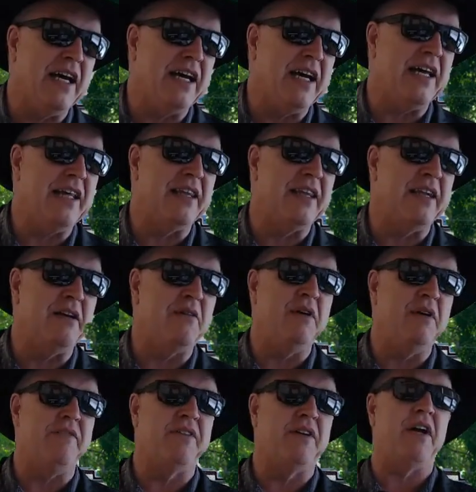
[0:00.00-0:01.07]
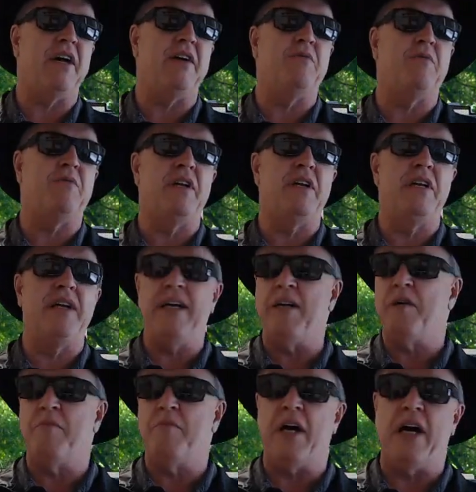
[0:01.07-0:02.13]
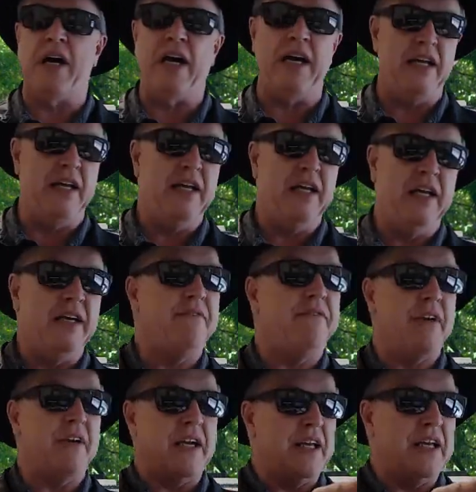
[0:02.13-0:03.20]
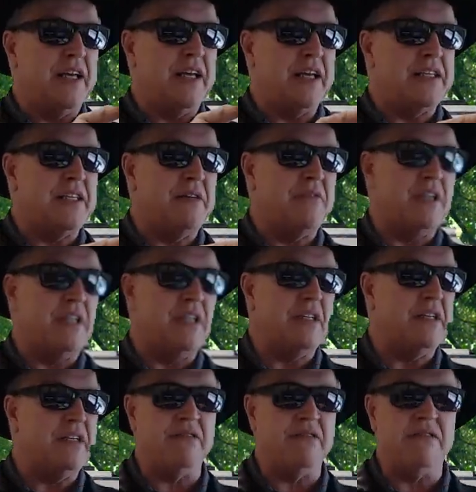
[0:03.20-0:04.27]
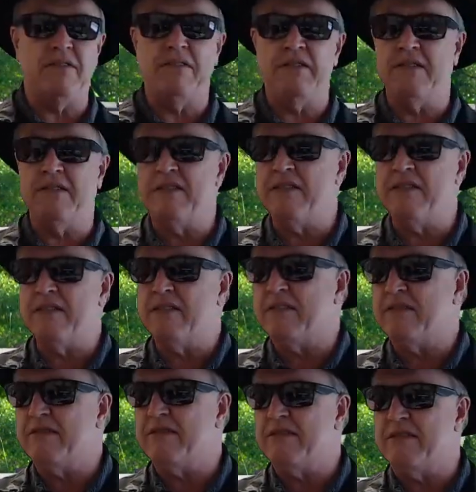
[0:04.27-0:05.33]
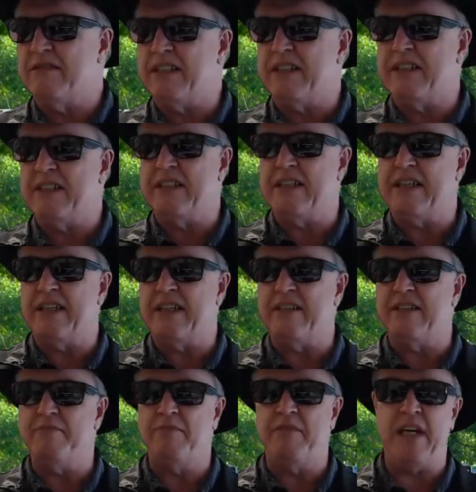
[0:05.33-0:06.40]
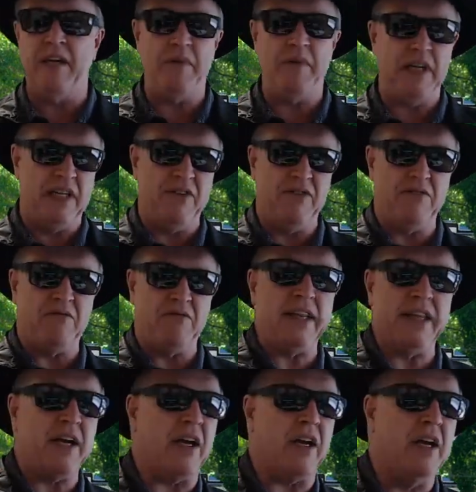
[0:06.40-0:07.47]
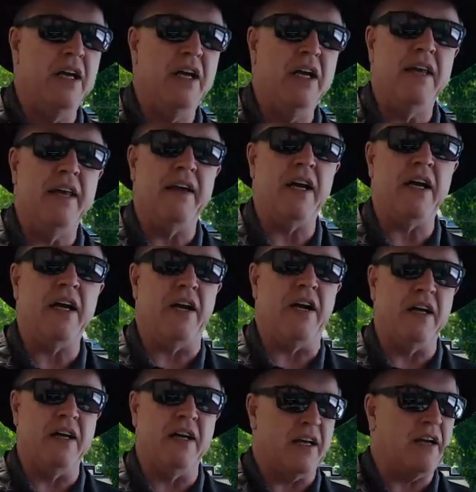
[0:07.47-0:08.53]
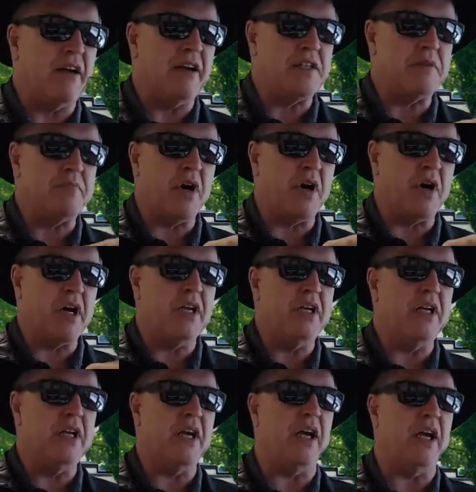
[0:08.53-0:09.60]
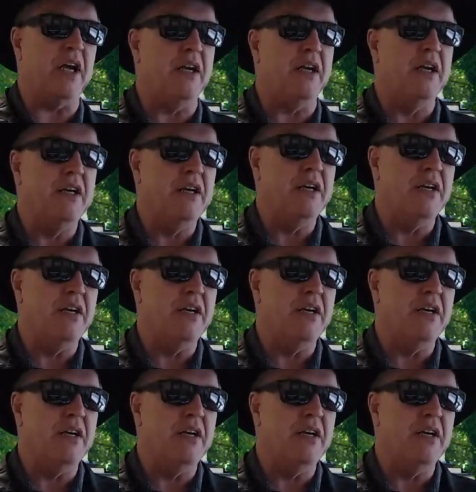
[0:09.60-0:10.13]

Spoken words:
I think we've got one nearby. In fact, I think I see one. Oh, right there, maybe. No, right there. There I spotted a,